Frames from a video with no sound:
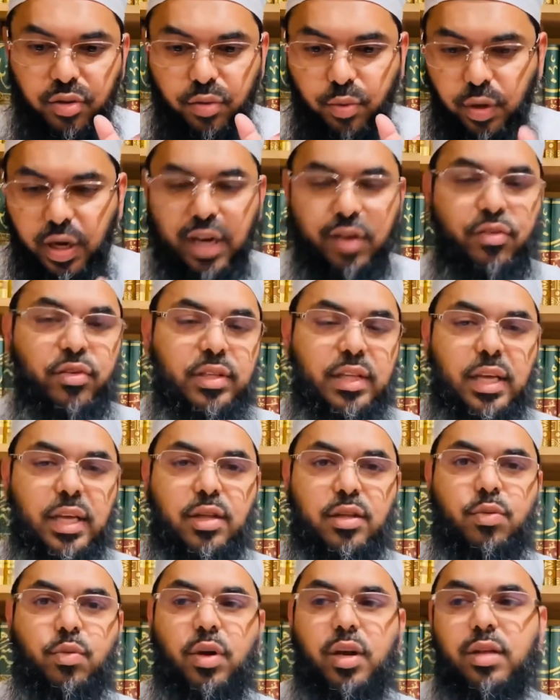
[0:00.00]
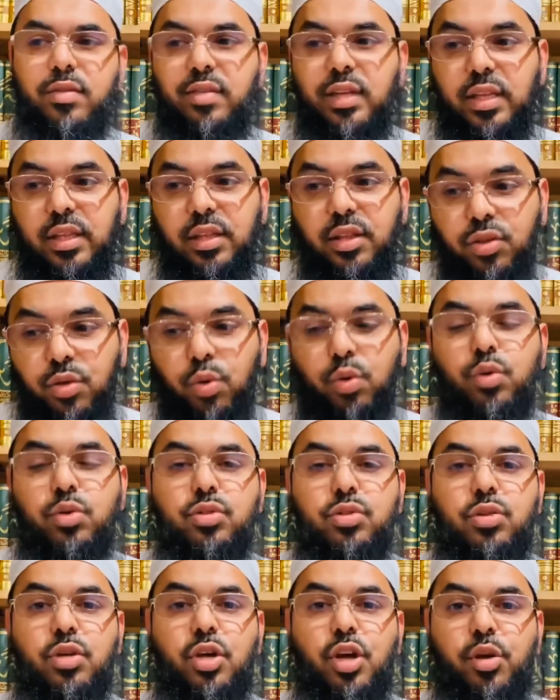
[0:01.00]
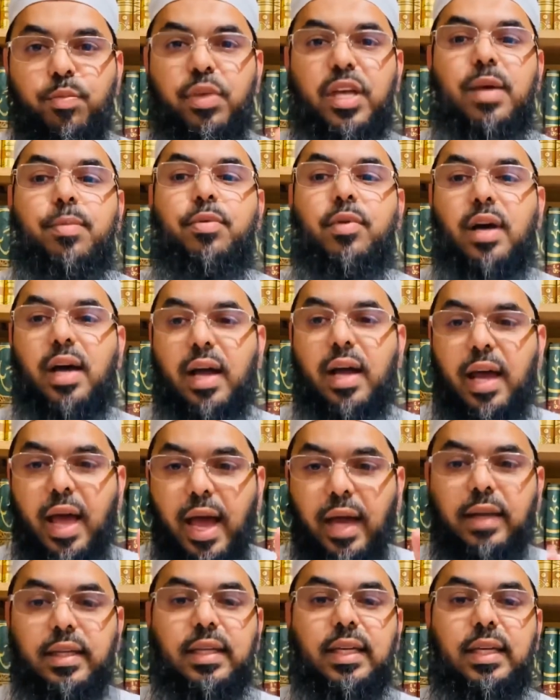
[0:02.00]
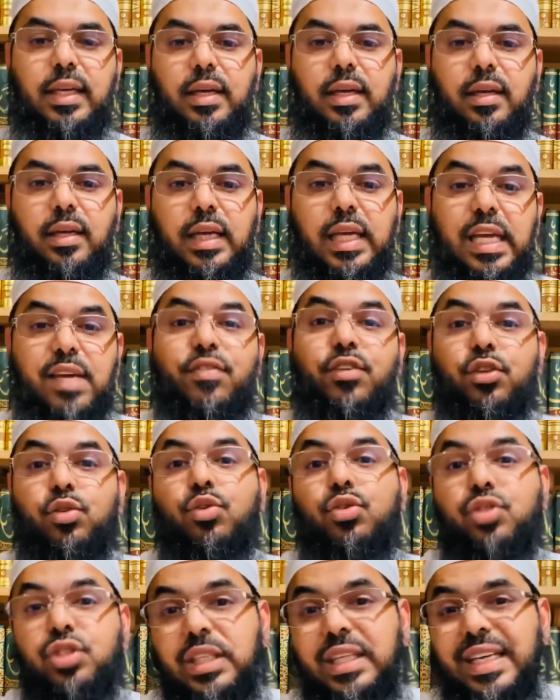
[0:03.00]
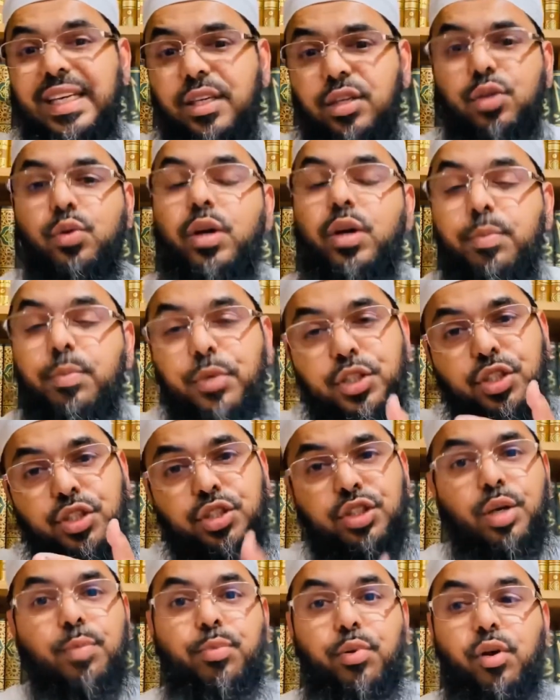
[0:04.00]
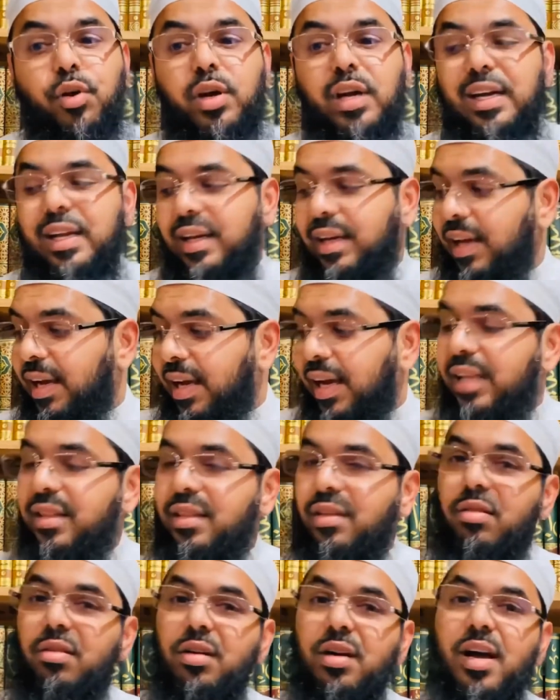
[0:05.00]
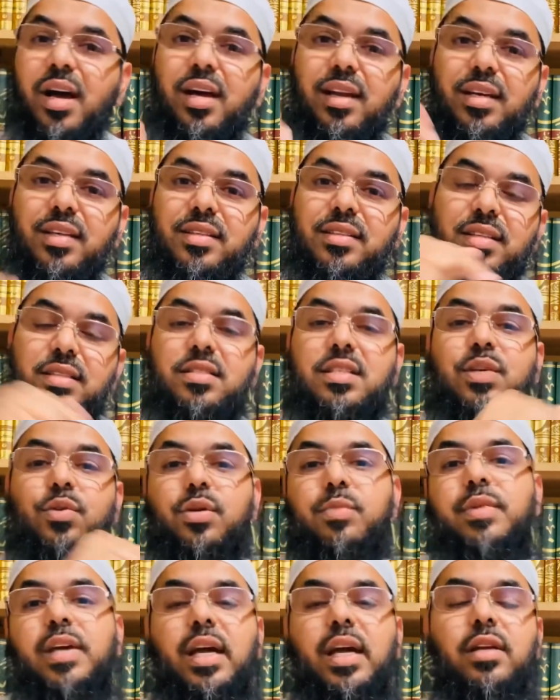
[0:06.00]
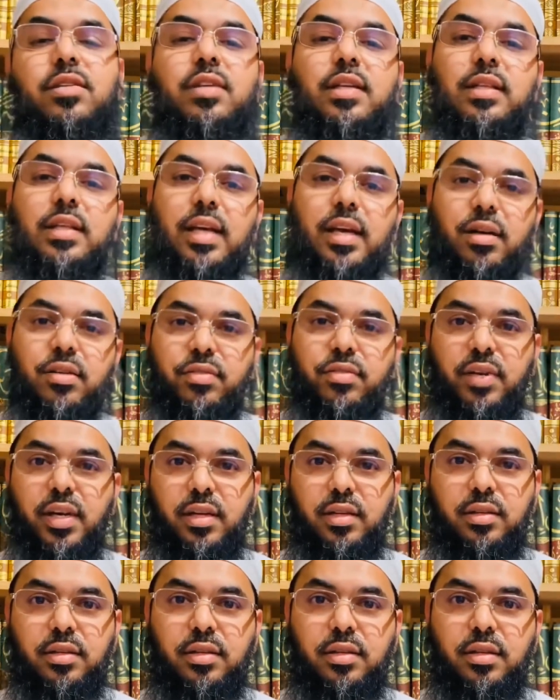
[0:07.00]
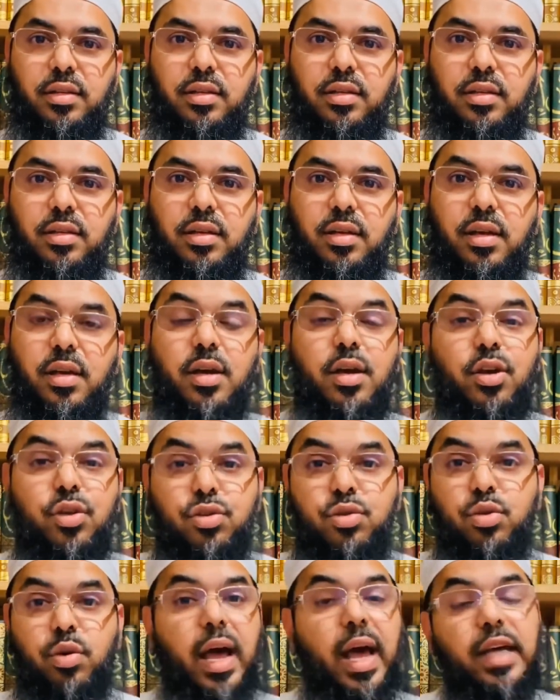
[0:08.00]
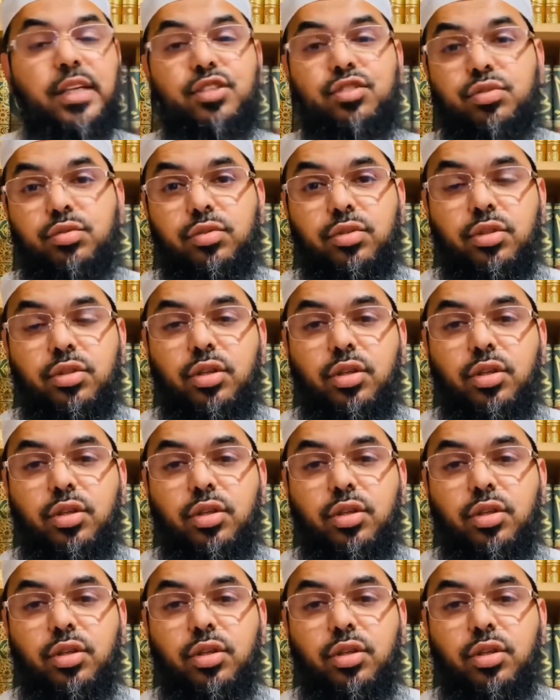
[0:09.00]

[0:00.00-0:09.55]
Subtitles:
whatever that you want to say, those people acting, even though she didn't do it, but she supported it. In the Quran, it says she will be entering the hellfire. So as